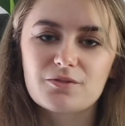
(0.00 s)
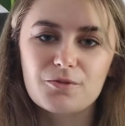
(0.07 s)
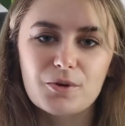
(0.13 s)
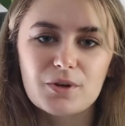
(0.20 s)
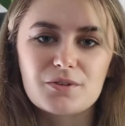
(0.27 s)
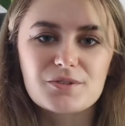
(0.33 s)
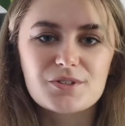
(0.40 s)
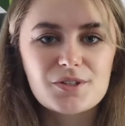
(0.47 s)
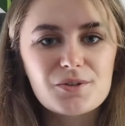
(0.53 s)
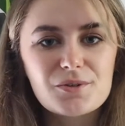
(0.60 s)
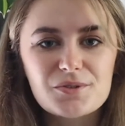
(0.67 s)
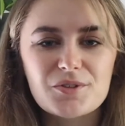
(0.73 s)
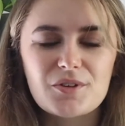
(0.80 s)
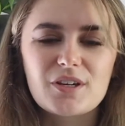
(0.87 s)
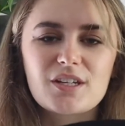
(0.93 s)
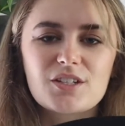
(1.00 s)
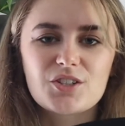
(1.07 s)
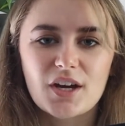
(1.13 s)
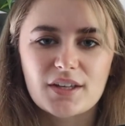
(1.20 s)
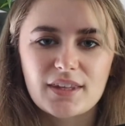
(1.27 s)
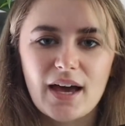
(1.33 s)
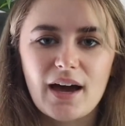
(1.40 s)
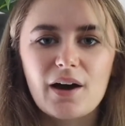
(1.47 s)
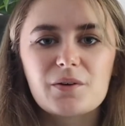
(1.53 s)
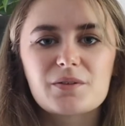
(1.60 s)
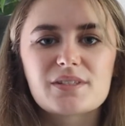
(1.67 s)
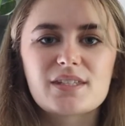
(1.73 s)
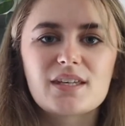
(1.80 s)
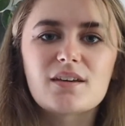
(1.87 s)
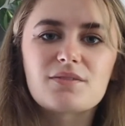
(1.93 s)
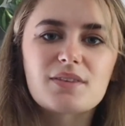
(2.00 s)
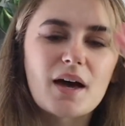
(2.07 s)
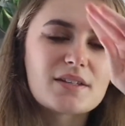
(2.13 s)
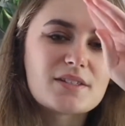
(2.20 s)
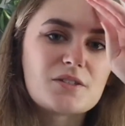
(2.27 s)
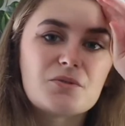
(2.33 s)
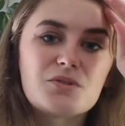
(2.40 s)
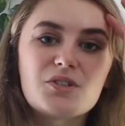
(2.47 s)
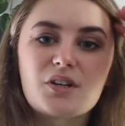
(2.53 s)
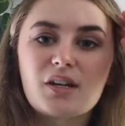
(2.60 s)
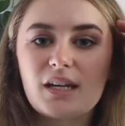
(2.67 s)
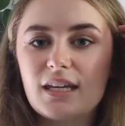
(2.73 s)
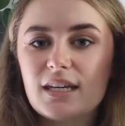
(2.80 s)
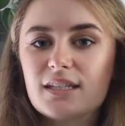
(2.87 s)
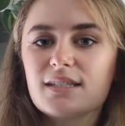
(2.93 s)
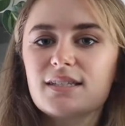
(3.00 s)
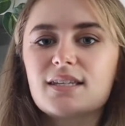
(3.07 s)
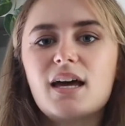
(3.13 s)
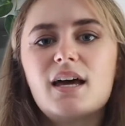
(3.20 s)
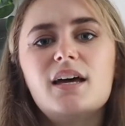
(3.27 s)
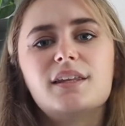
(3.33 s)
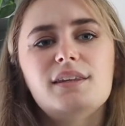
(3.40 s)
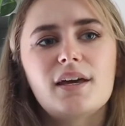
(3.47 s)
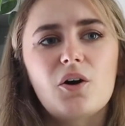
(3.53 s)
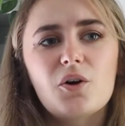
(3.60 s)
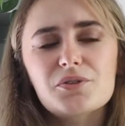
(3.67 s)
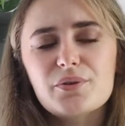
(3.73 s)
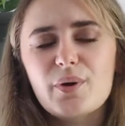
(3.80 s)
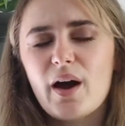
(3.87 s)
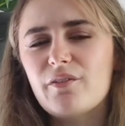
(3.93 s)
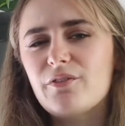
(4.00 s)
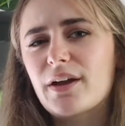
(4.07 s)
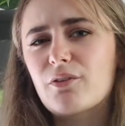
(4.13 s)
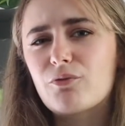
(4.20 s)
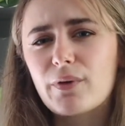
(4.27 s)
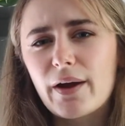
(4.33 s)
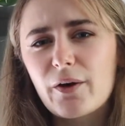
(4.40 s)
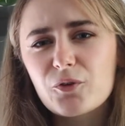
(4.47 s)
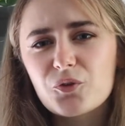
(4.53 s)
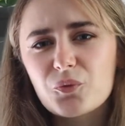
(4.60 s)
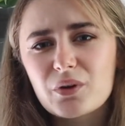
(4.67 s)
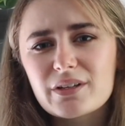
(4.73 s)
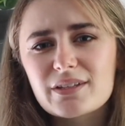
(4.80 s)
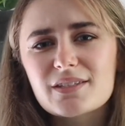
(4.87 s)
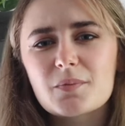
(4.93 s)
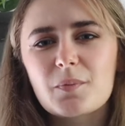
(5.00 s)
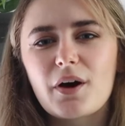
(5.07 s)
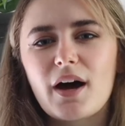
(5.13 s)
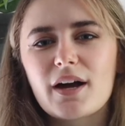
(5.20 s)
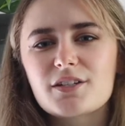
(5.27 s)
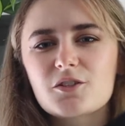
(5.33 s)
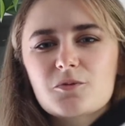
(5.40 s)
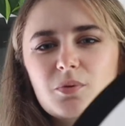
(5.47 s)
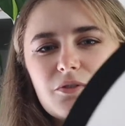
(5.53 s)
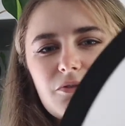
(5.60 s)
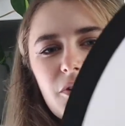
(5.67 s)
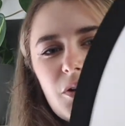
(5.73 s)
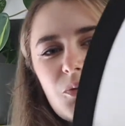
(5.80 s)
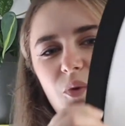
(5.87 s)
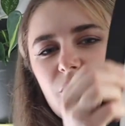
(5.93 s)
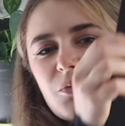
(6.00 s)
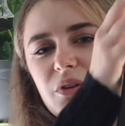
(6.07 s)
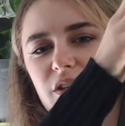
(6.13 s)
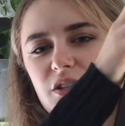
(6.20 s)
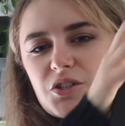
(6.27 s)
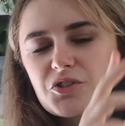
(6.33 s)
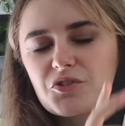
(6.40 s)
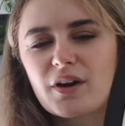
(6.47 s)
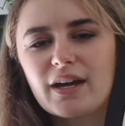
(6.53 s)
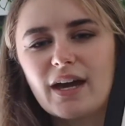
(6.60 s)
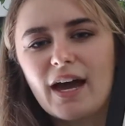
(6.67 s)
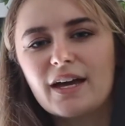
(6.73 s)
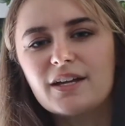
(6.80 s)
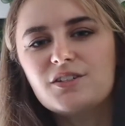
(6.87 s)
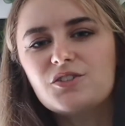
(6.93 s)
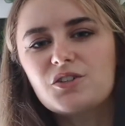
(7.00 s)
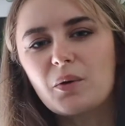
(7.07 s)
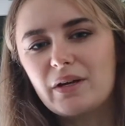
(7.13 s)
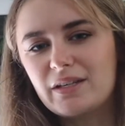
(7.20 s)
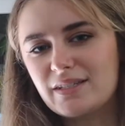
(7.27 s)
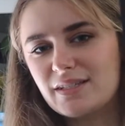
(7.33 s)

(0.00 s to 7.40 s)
for you too, so you can check that out, see if that suits your needs. They also have like round ones, but I just preferred one with a straight edge so it